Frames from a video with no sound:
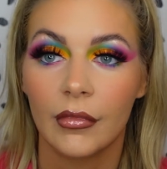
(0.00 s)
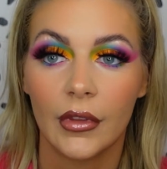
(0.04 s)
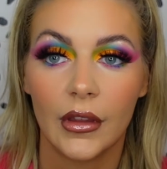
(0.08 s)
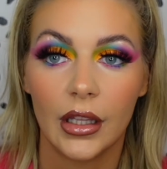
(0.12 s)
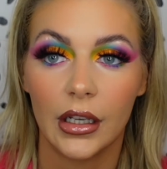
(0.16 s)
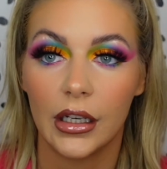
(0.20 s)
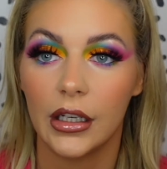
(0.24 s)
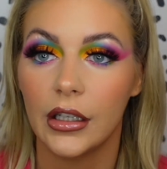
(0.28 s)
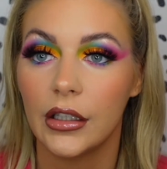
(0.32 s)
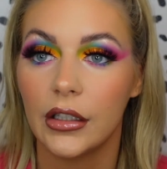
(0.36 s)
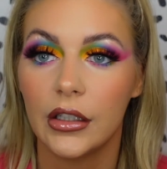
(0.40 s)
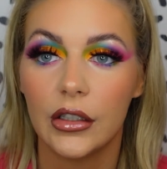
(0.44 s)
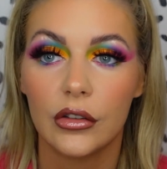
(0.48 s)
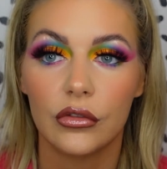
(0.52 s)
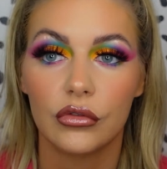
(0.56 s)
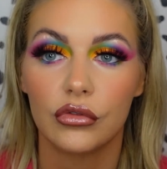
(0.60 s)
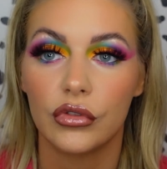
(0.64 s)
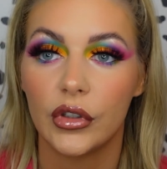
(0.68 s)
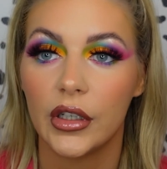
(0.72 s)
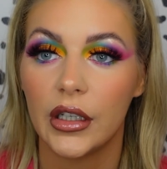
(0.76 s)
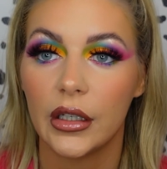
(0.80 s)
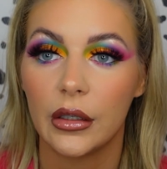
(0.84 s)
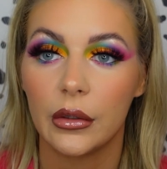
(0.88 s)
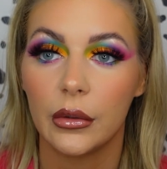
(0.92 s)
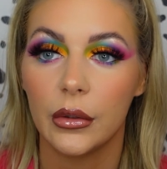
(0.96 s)

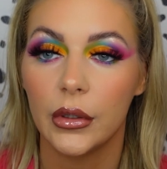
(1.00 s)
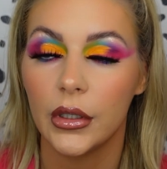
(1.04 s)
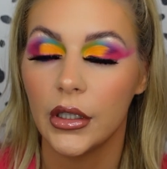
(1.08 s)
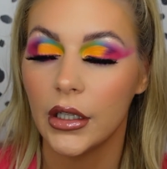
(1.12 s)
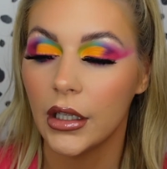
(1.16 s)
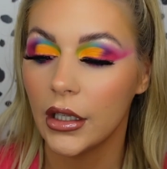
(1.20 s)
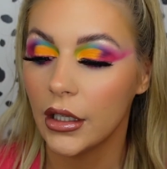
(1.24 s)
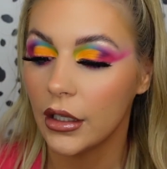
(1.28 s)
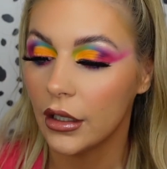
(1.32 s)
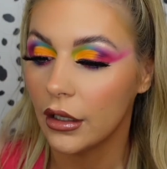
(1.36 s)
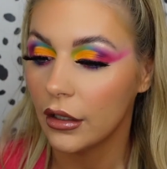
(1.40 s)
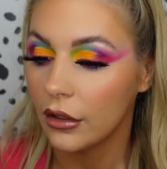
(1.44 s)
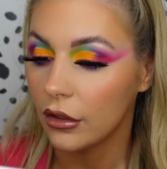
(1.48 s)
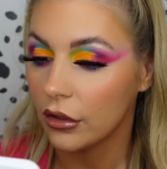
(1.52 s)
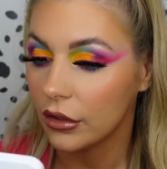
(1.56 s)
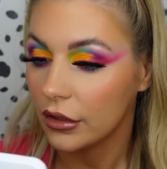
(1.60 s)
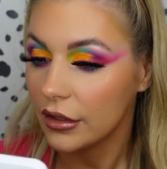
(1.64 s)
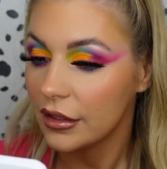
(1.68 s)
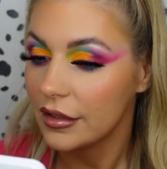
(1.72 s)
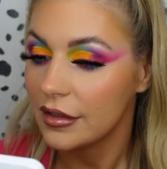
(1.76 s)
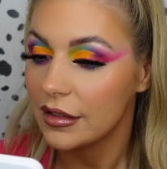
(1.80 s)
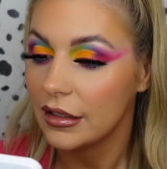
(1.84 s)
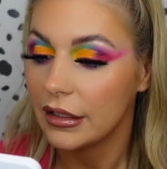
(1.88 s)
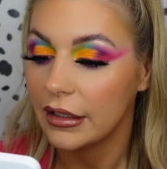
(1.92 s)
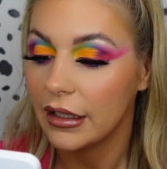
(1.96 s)
Unreal.
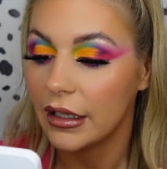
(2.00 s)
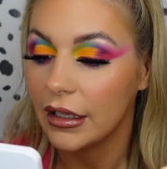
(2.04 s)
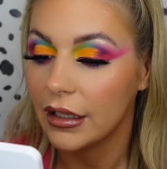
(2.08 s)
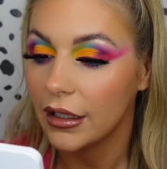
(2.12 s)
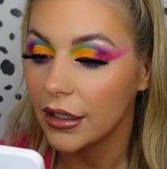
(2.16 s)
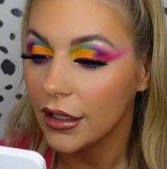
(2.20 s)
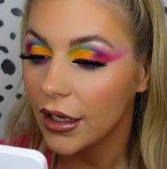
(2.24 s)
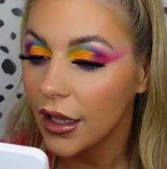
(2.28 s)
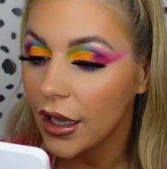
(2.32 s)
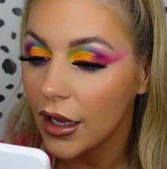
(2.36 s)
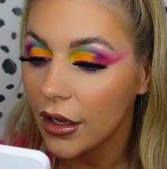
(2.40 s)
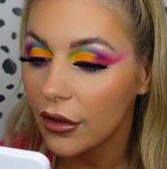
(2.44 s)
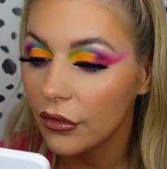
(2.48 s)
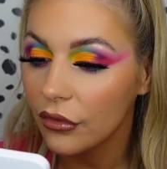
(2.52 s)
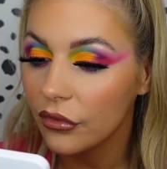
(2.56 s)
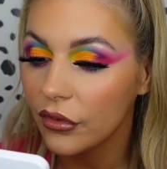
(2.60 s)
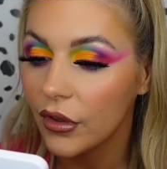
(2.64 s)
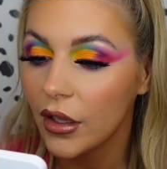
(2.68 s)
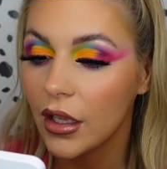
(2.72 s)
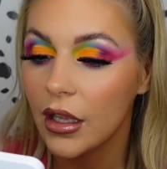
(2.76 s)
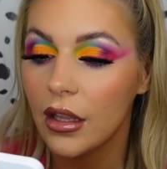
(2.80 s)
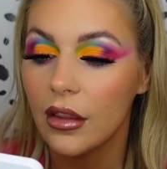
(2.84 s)
Honestly, in love.